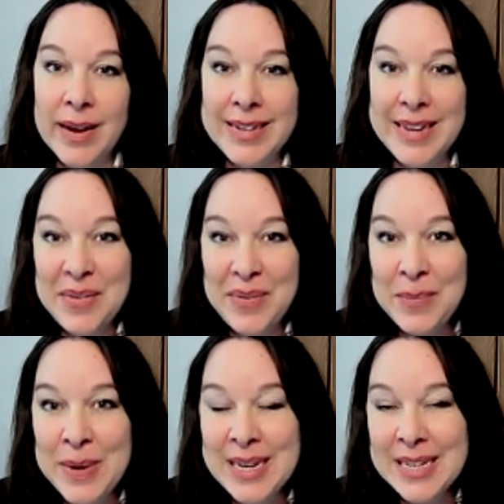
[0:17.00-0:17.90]
Take a
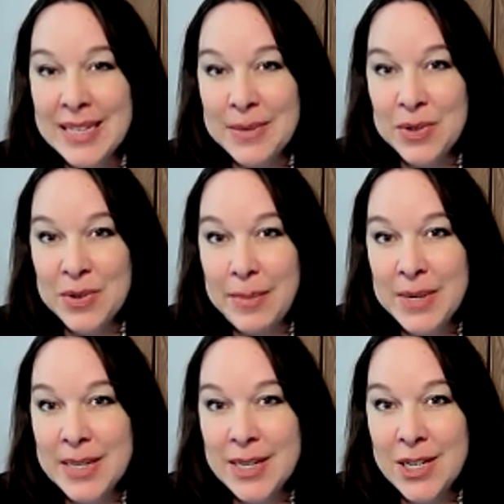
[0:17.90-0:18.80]
few minutes, subscribe
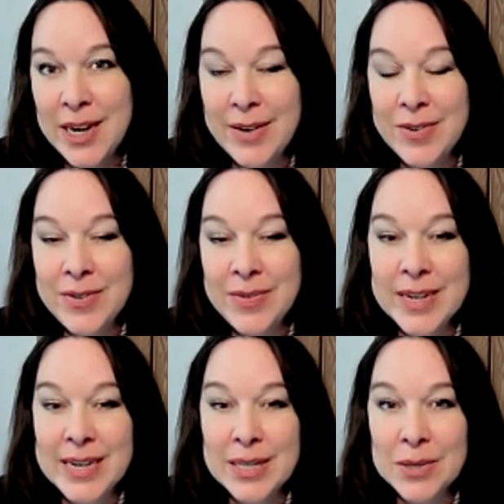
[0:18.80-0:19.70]
to this channel
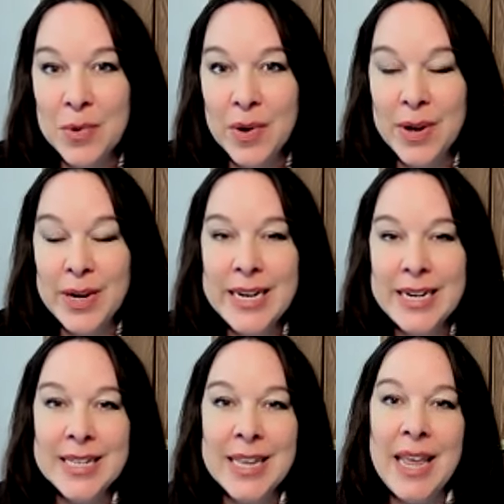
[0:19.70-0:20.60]
to get some more
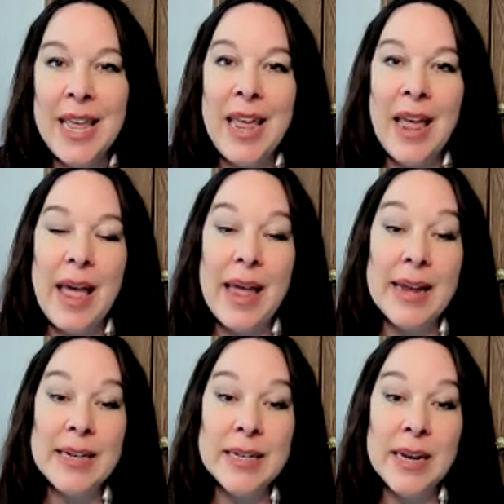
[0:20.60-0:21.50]
goodies,
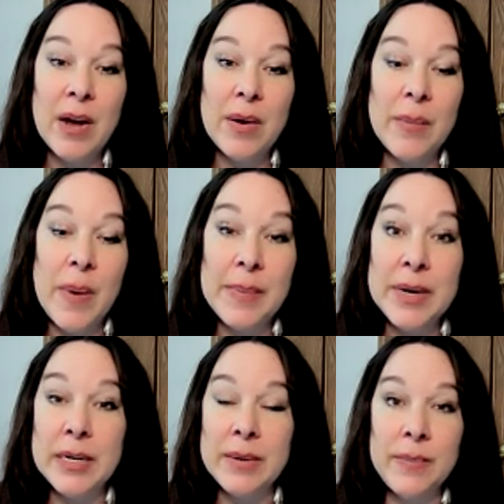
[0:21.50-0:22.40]
and I'm
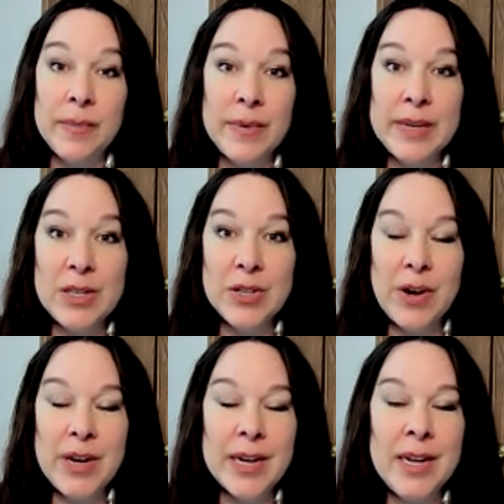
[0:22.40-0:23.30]
going to get
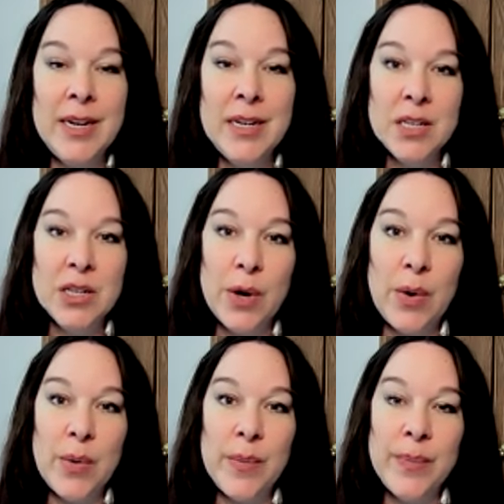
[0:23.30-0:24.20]
started.
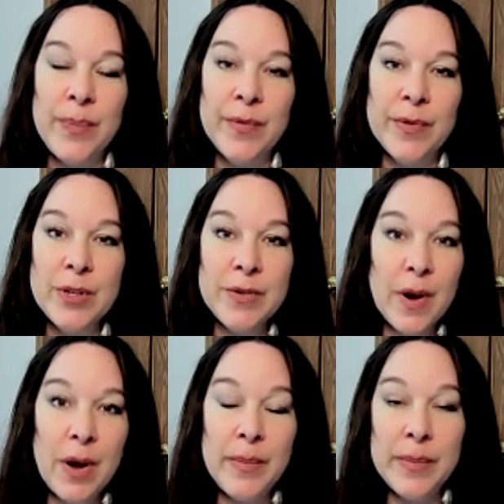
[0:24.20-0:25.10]
So first of
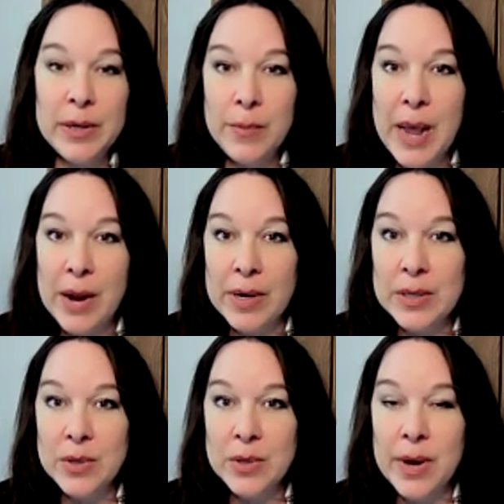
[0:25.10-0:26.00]
all, a little
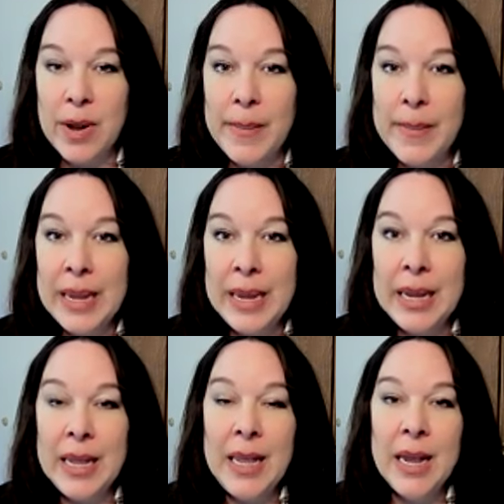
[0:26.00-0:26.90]
background story on
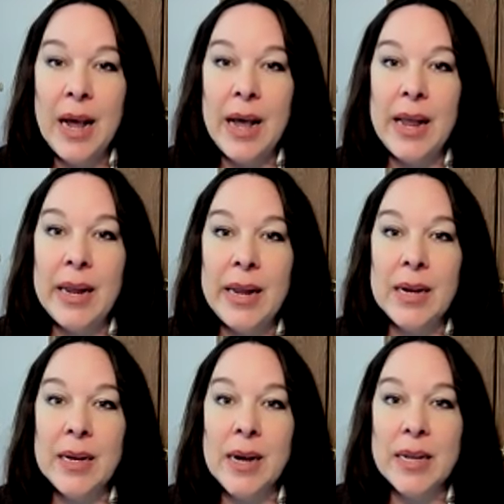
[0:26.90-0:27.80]
me. I
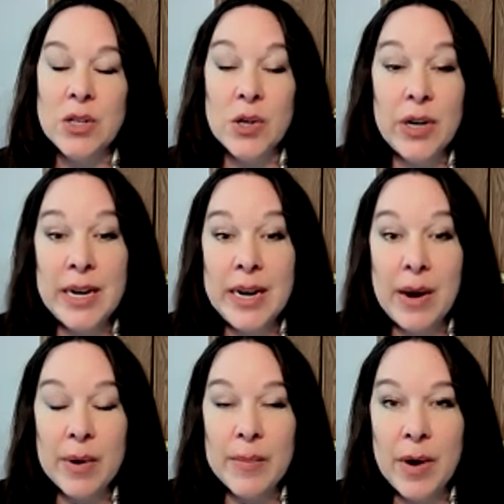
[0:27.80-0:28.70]
got started in
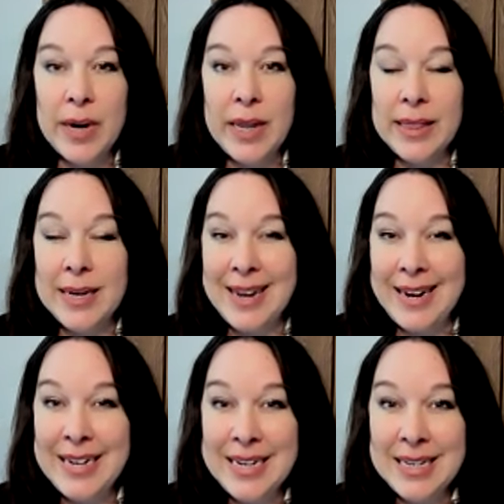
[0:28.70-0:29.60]
network marketing in the
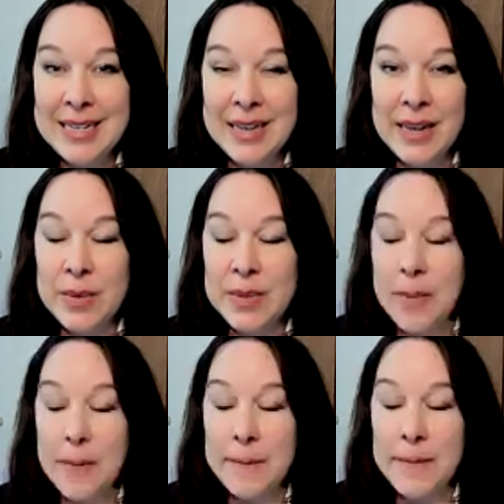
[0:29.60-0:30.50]
90s. It was
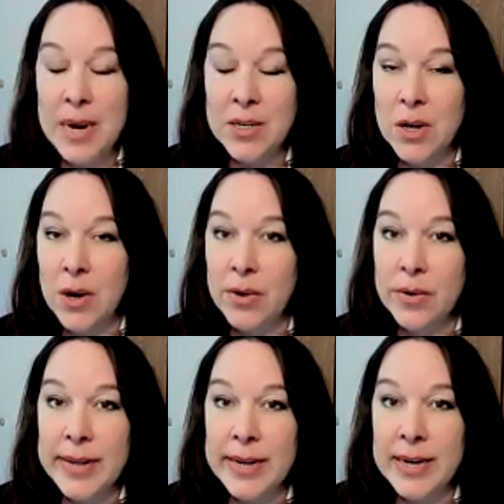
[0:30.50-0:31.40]
much
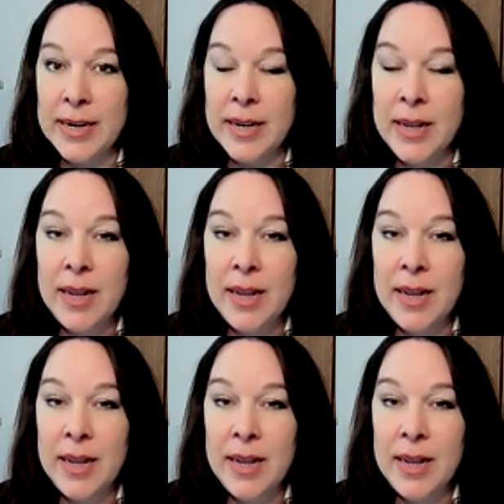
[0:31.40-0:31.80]
harder then.